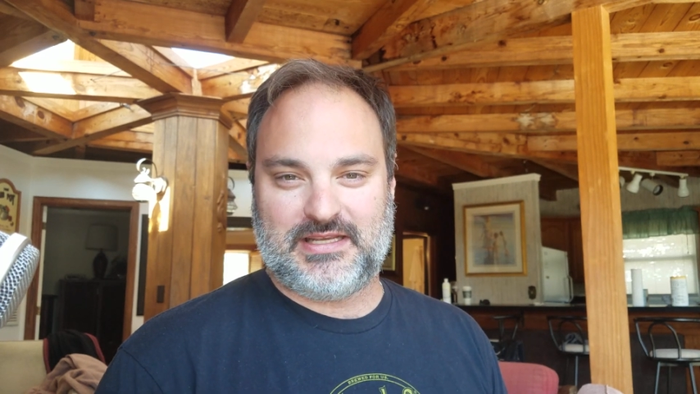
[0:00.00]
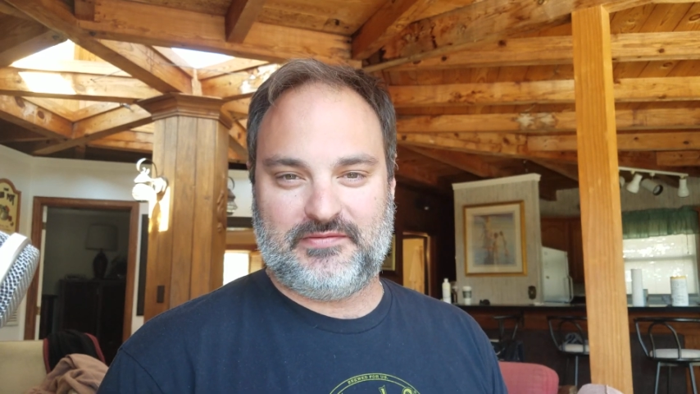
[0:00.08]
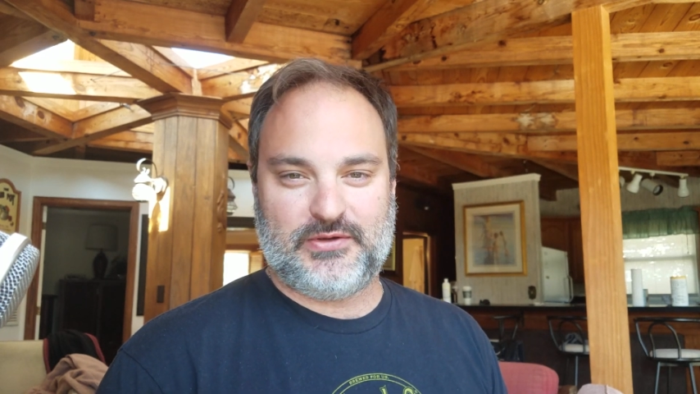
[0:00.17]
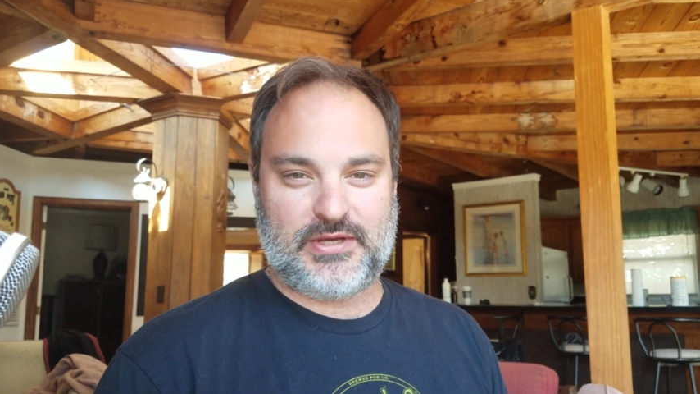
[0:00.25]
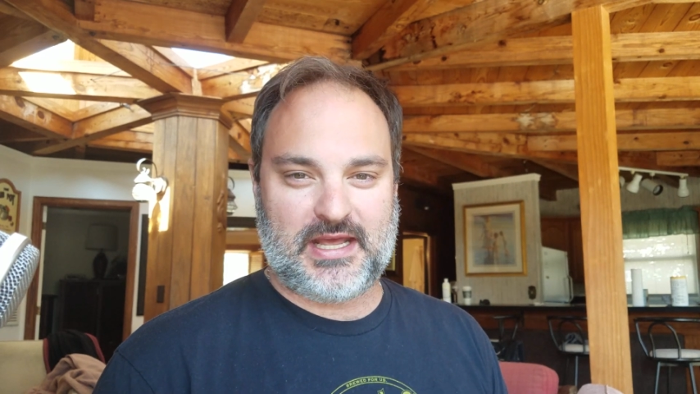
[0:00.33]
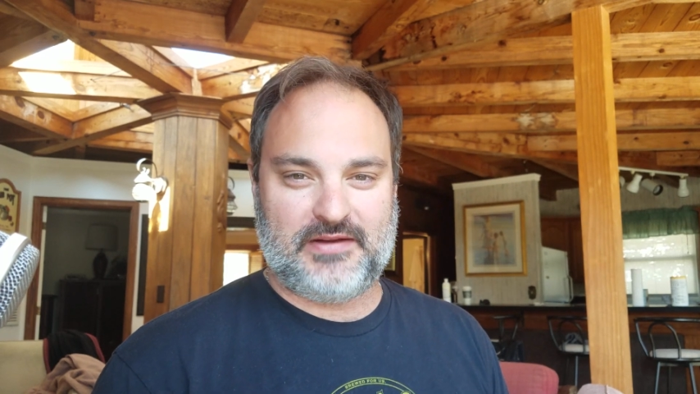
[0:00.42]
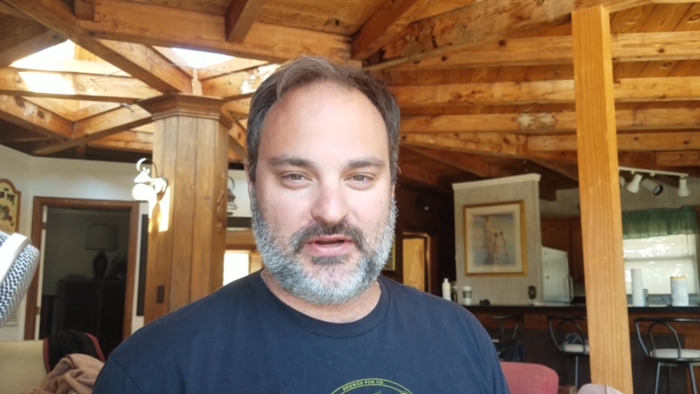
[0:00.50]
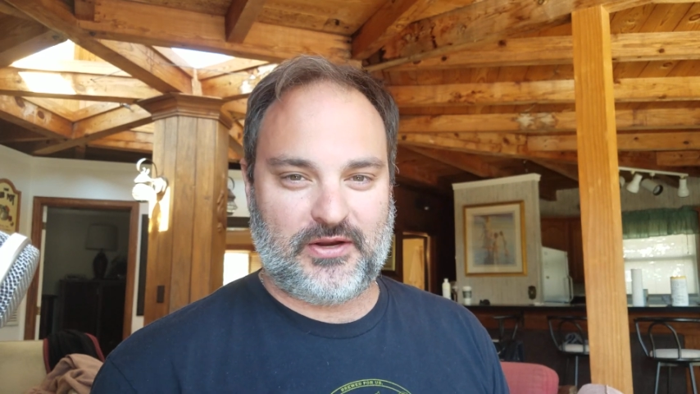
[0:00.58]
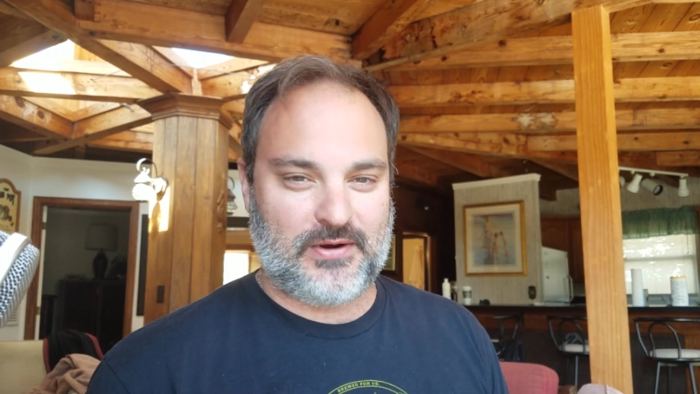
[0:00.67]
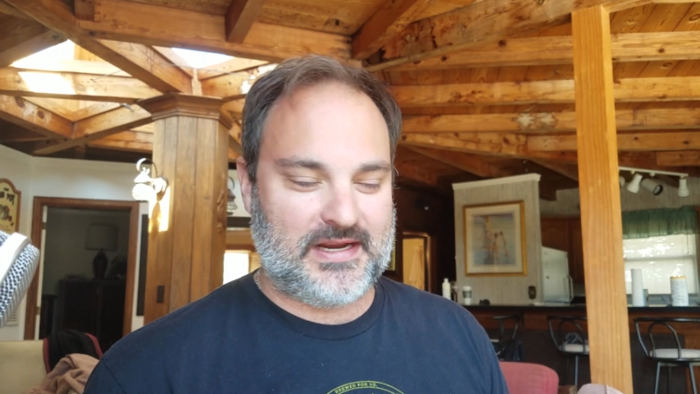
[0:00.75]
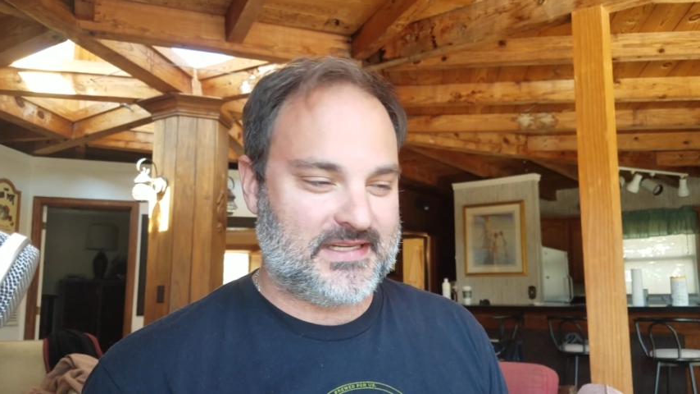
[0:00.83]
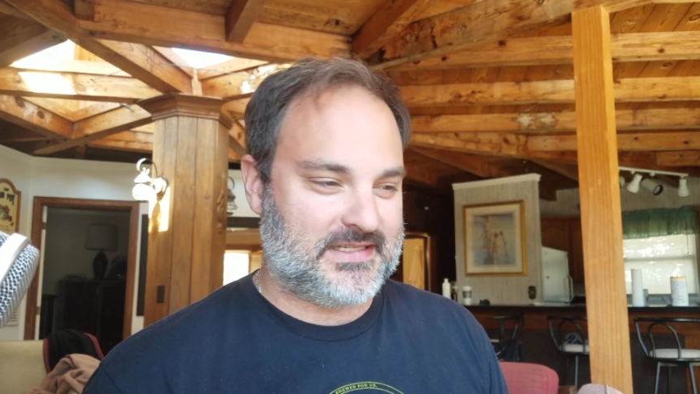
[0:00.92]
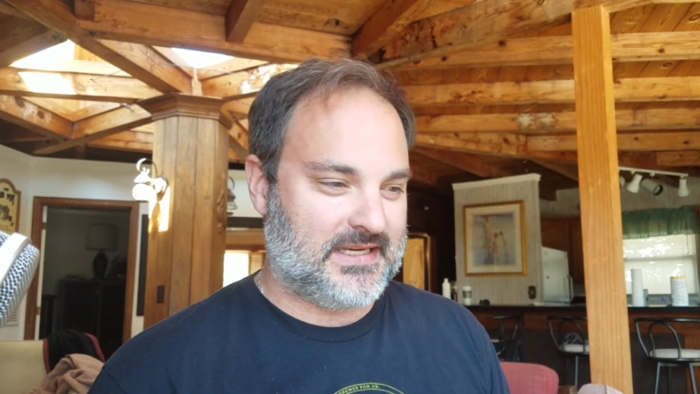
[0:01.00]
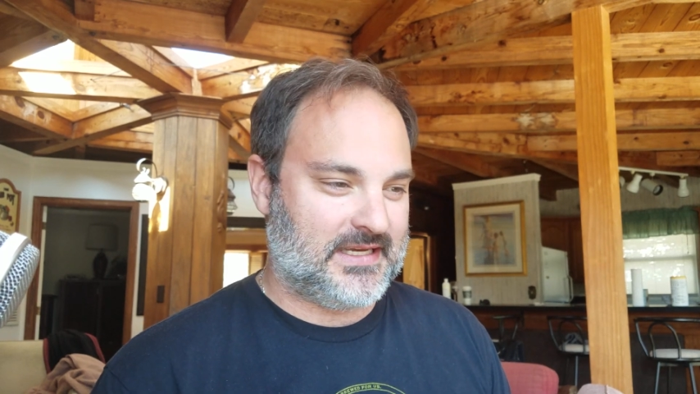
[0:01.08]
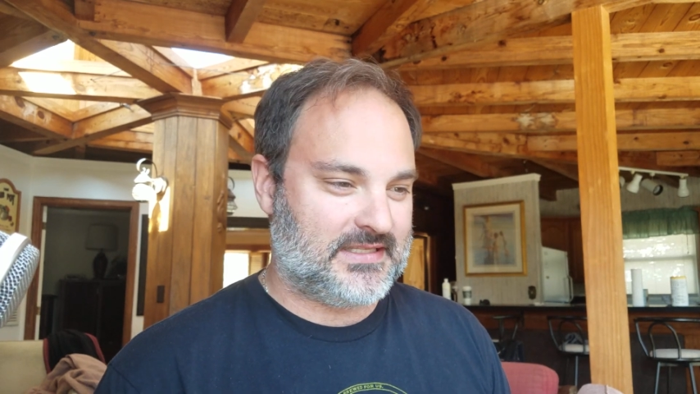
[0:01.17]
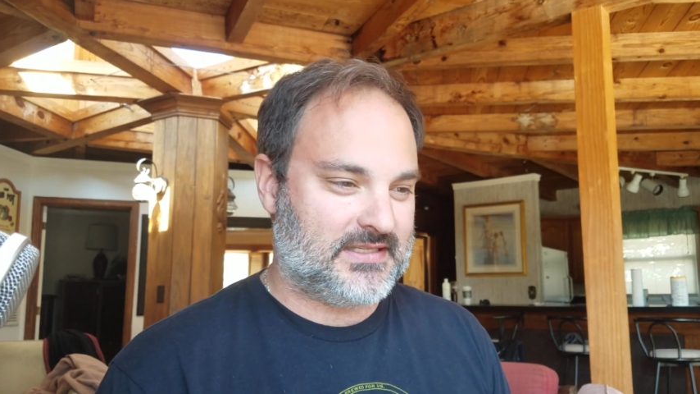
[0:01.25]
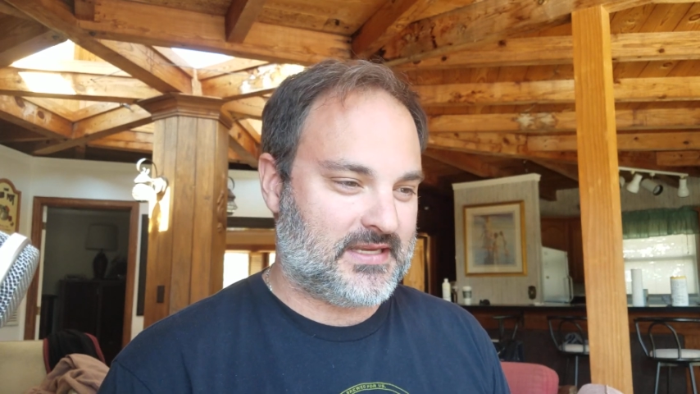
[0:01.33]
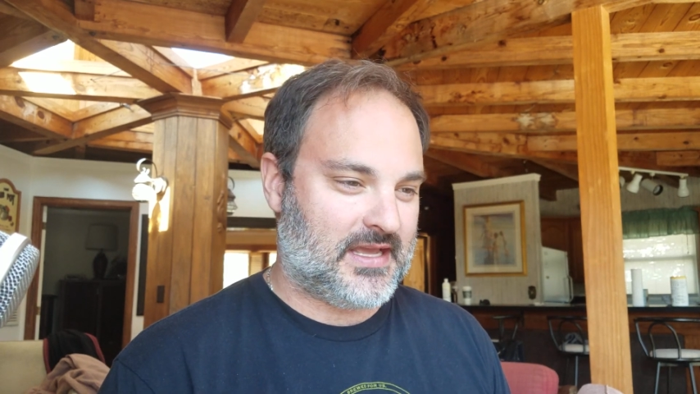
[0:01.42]
give you kind of a greatest
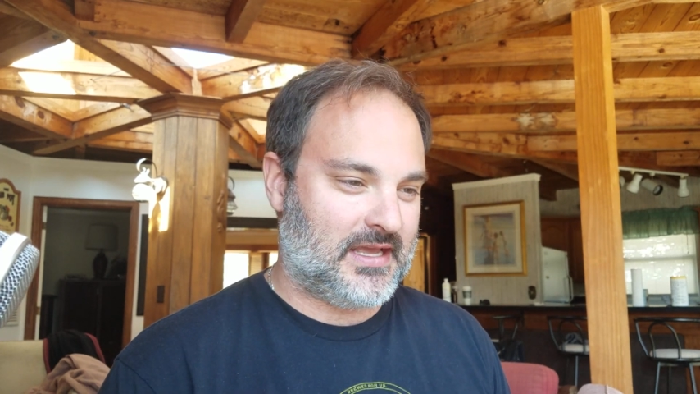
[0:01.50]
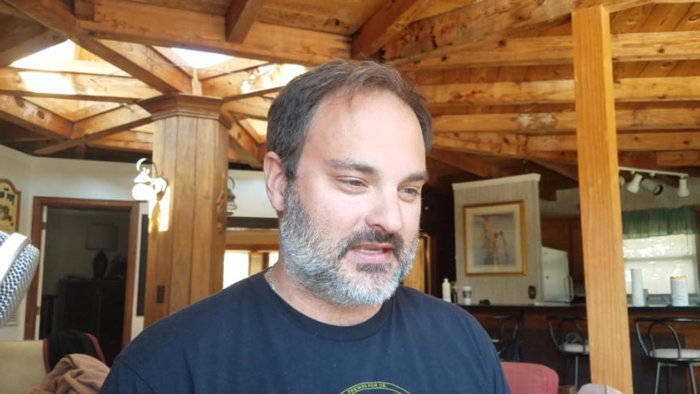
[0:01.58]
hits.